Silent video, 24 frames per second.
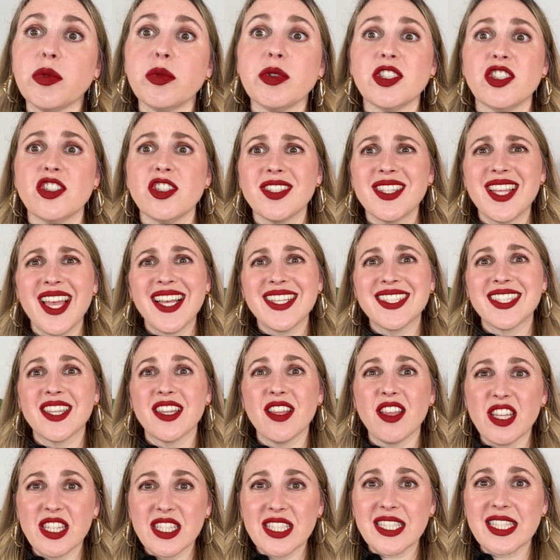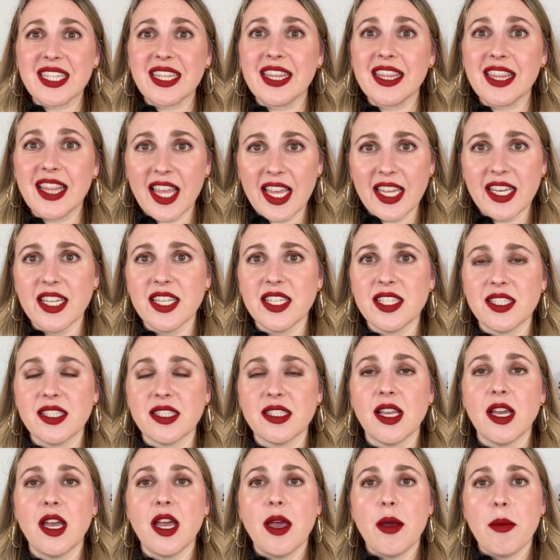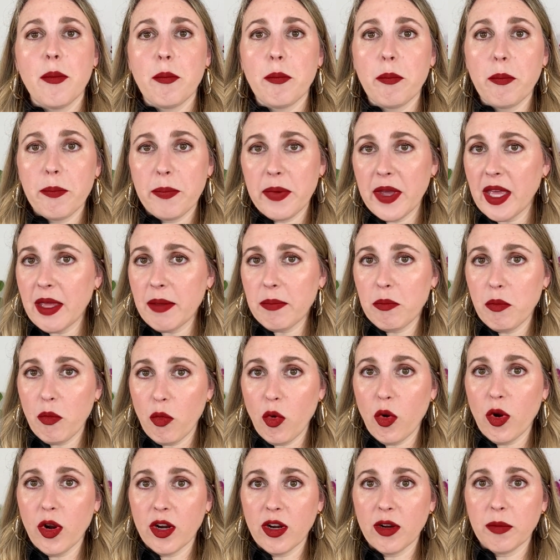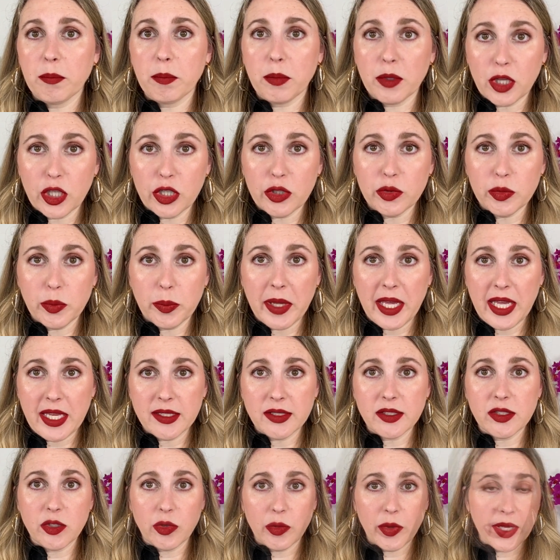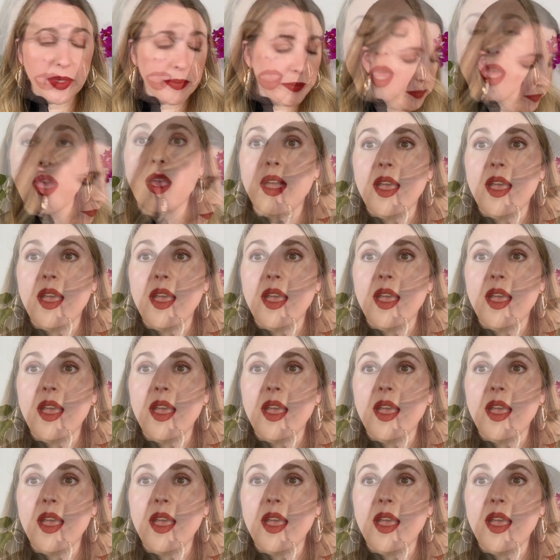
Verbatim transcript: which just has the slightest bit more blue base to it.